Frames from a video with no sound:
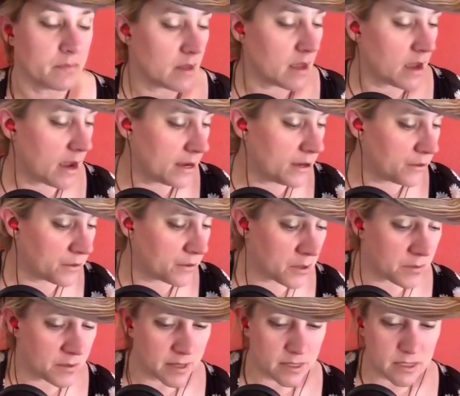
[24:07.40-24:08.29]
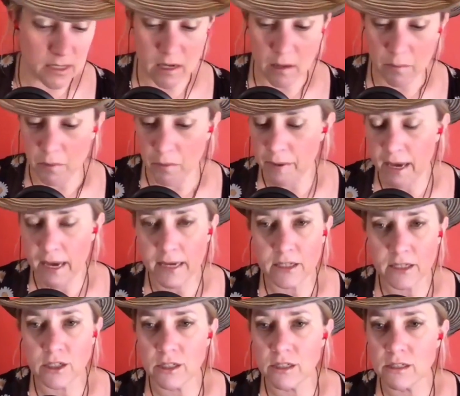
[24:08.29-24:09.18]
I don't know, that's a couple
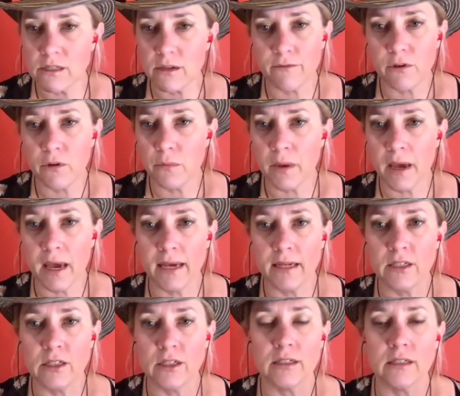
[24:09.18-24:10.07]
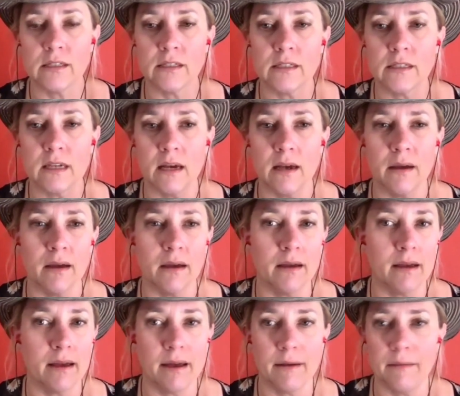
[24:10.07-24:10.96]
pages, a few pages,
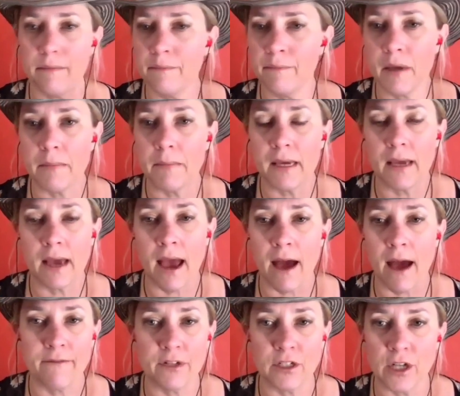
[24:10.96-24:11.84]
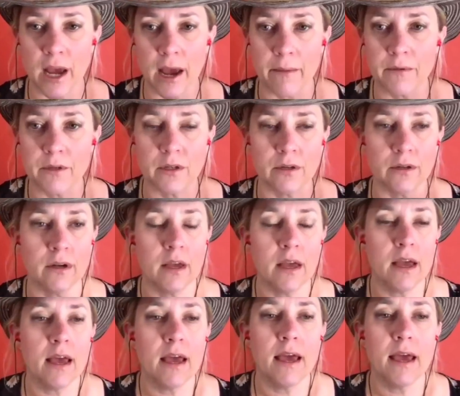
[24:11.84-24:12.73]
maybe half a chapter.
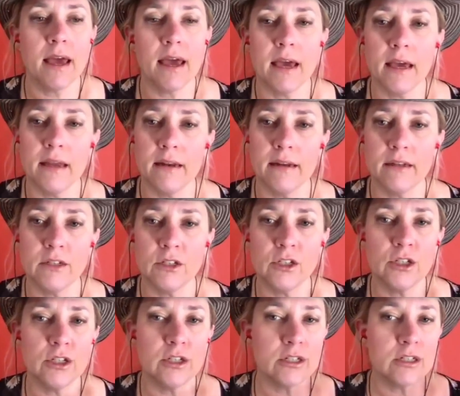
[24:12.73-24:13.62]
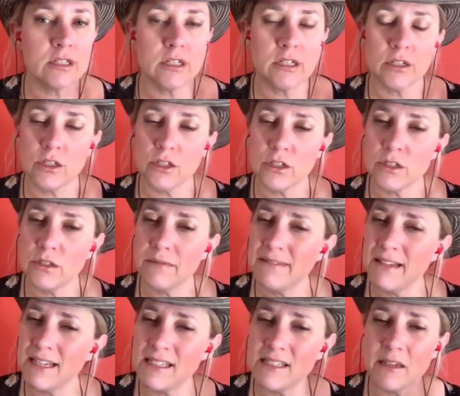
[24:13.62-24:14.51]
And just
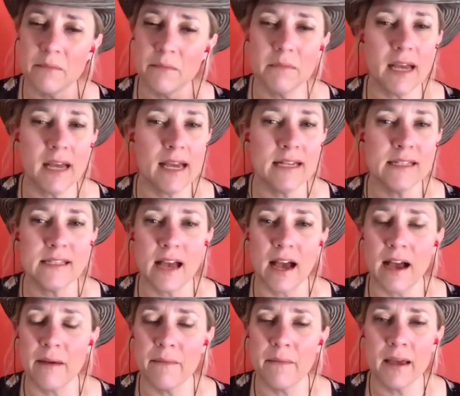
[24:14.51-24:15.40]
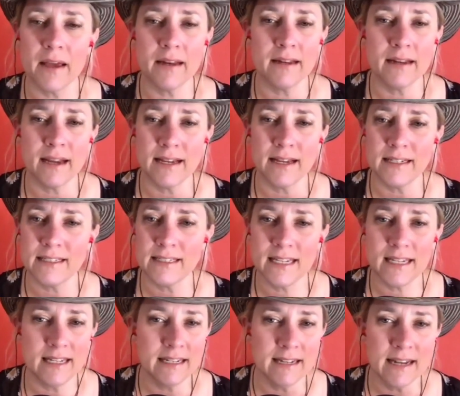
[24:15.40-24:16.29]
some days I'm at
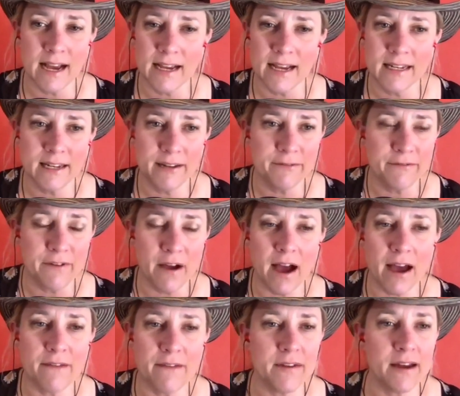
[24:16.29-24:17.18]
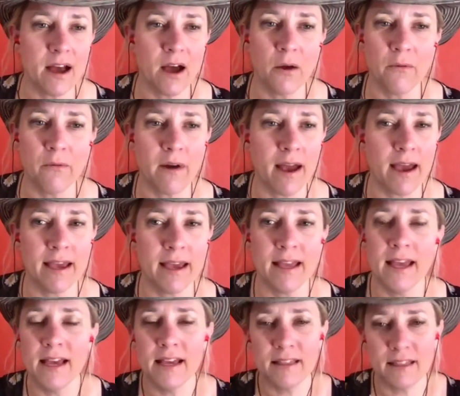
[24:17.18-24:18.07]
1995 and I'll write,
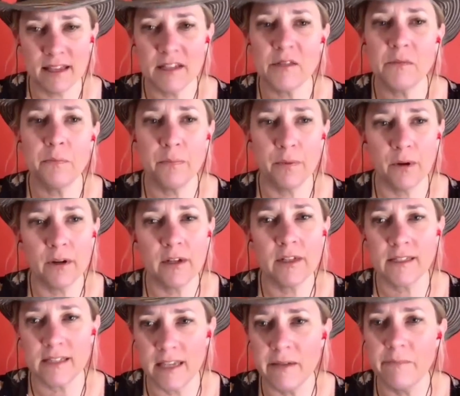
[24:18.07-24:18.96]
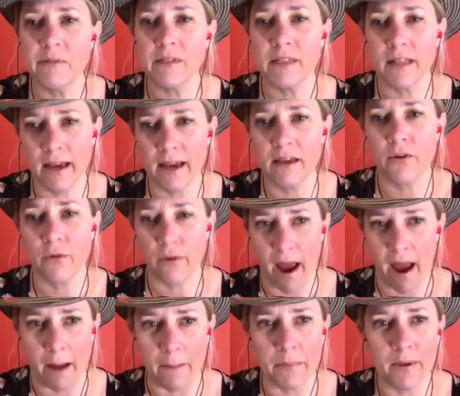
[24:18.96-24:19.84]
this book seems like
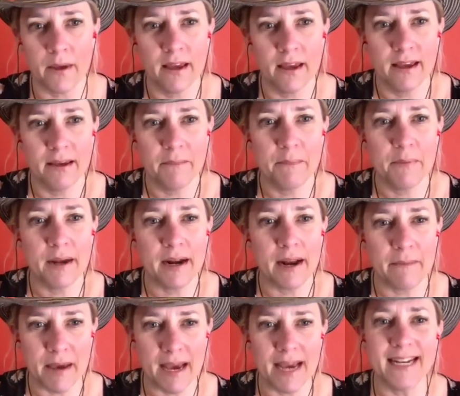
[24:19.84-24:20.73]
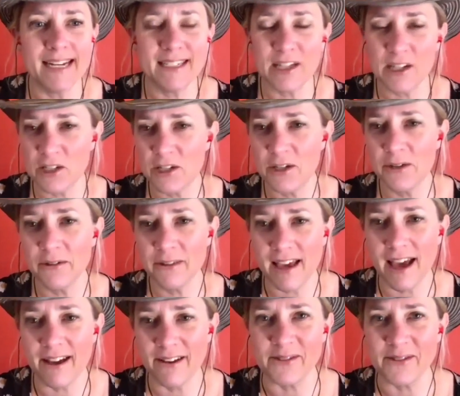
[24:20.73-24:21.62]
crap, but I made it to
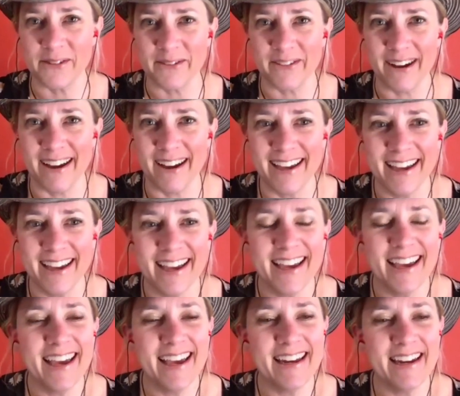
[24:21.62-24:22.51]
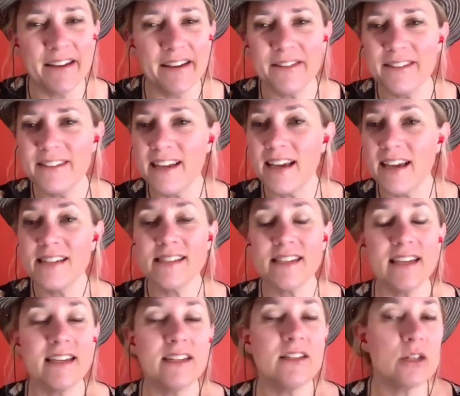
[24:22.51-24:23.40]
2,000, right? And other days
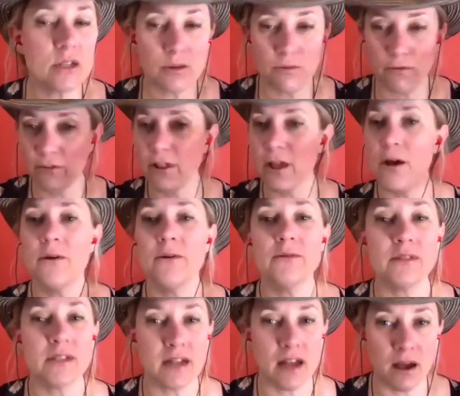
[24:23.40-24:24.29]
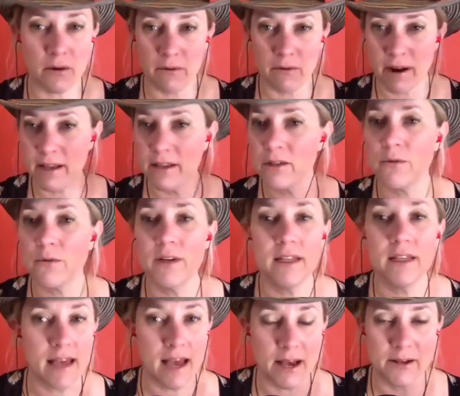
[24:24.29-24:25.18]
it just flows and I'll write
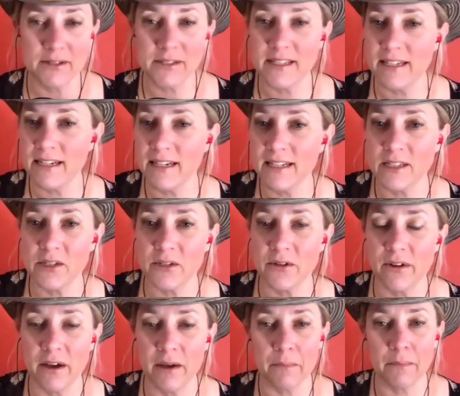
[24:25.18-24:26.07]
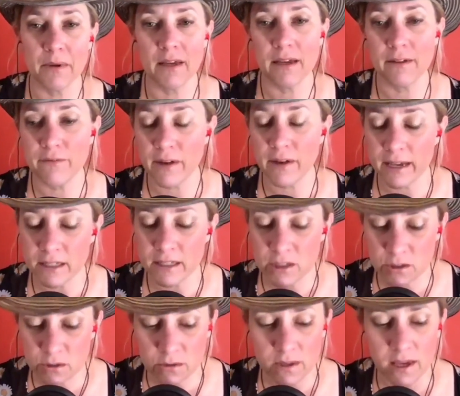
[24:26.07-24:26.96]
3,000 and it's great. But if I
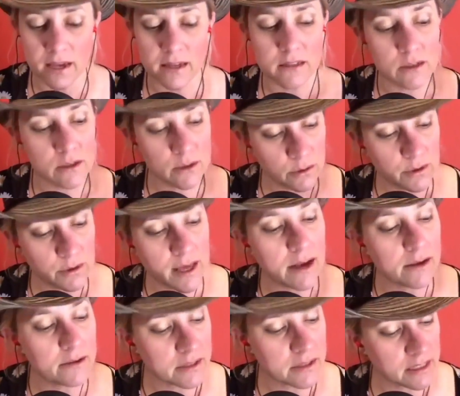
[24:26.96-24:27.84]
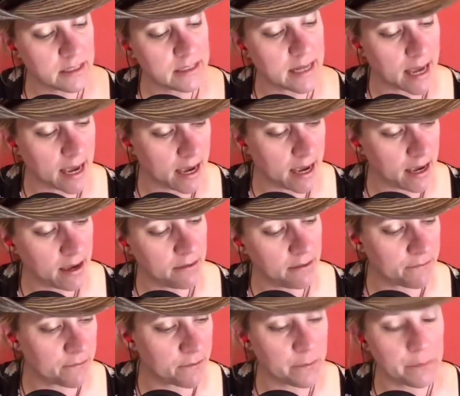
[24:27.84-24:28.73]
do that 2,000 a day
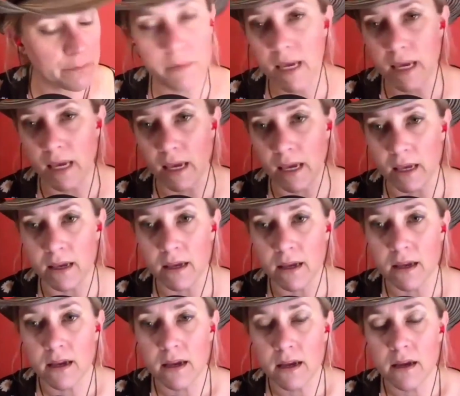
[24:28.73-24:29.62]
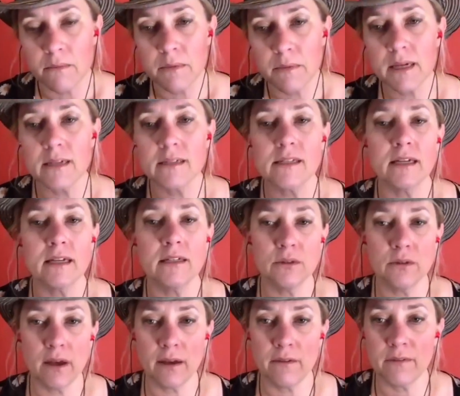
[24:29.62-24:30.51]
for me, because I
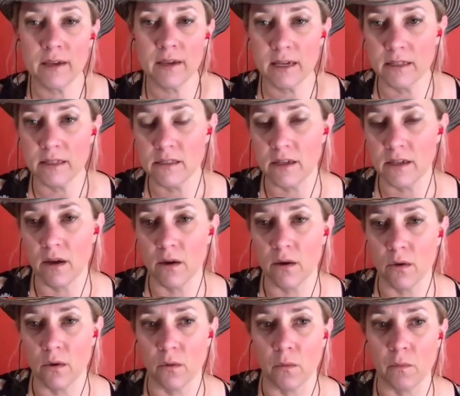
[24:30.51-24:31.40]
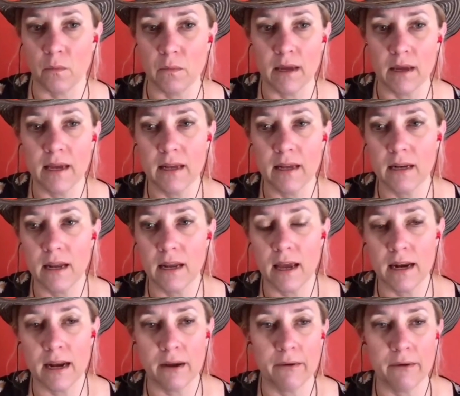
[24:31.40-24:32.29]
do have kids at home
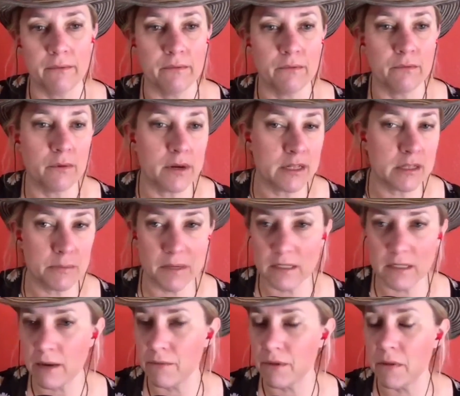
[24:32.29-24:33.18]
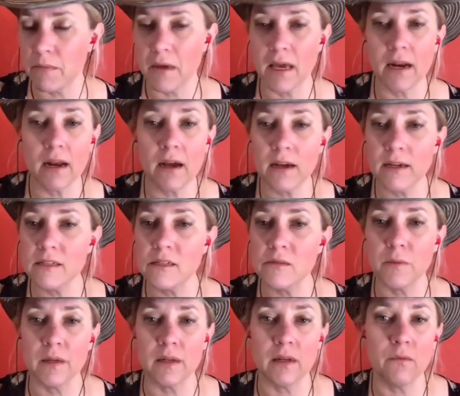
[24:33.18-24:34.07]
and I want to spend time with them and a
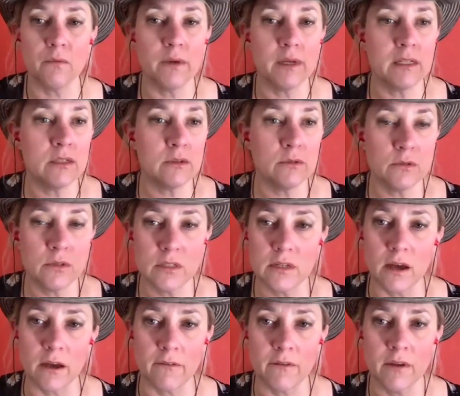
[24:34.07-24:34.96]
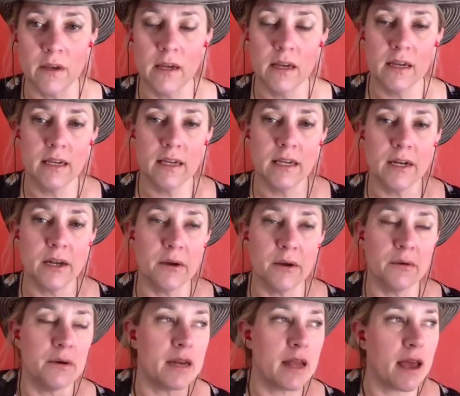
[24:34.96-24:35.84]
husband and we do stuff,
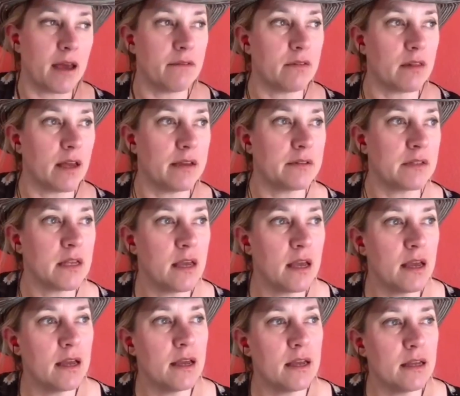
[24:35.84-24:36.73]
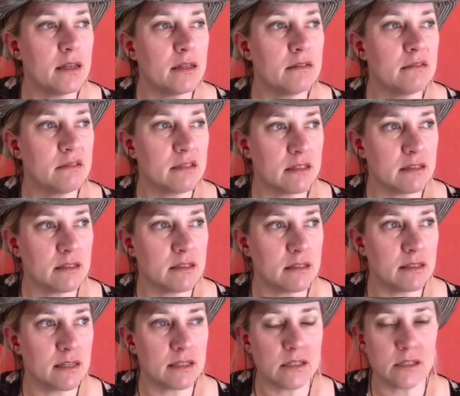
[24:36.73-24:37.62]
and housewives,
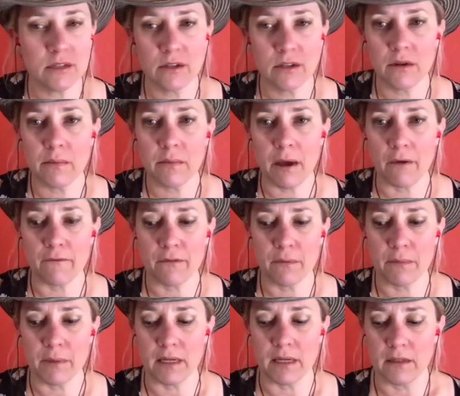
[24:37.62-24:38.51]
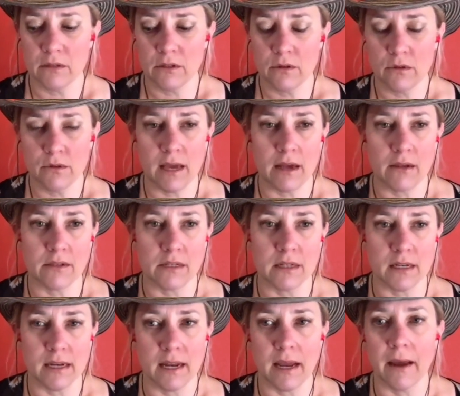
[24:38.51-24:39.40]
that's a good amount for me,
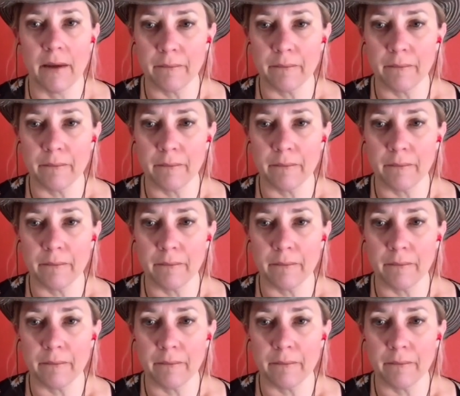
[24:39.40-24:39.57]
2,000 a day.